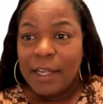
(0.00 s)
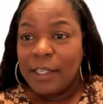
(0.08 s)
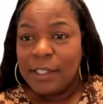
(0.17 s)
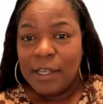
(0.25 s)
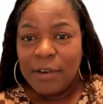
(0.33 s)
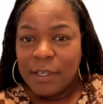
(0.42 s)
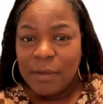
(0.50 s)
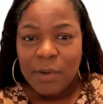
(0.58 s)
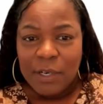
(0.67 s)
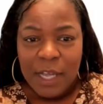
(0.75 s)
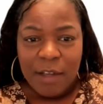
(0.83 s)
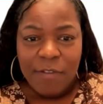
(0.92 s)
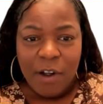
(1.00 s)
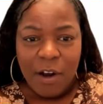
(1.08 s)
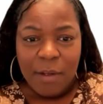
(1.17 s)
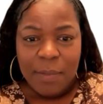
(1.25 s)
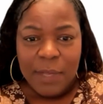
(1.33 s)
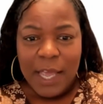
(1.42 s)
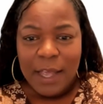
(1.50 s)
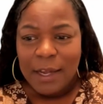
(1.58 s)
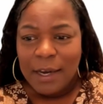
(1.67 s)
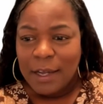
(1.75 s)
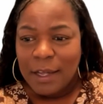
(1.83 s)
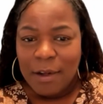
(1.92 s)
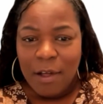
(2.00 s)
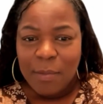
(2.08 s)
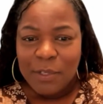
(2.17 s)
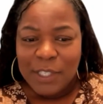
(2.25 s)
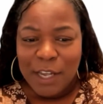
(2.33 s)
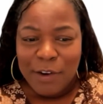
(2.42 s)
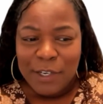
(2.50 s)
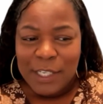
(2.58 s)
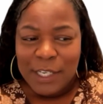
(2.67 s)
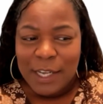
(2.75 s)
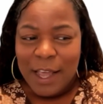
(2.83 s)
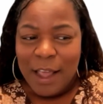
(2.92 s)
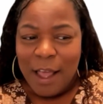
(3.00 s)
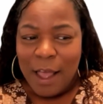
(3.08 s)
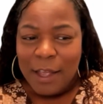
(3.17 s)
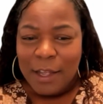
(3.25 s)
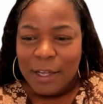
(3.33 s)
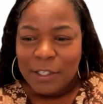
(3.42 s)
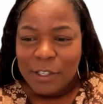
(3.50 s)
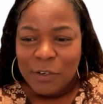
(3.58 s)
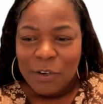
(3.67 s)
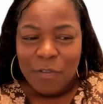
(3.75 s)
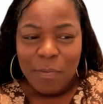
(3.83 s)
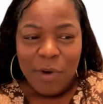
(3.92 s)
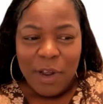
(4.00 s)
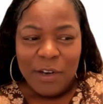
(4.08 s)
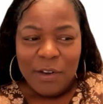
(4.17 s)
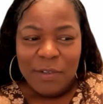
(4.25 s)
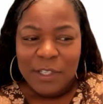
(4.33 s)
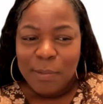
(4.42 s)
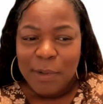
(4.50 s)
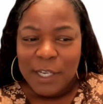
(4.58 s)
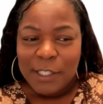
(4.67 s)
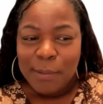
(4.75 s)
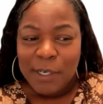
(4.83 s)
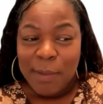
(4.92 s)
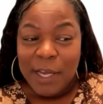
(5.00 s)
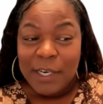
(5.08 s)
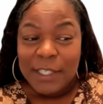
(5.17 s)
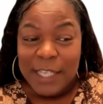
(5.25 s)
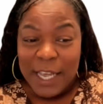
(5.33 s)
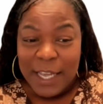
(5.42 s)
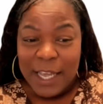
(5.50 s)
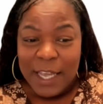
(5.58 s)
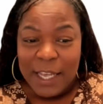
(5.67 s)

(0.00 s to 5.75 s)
It certainly will not for RPA, and I can almost guarantee, I don't know if Brett knows this, but I spent about a decade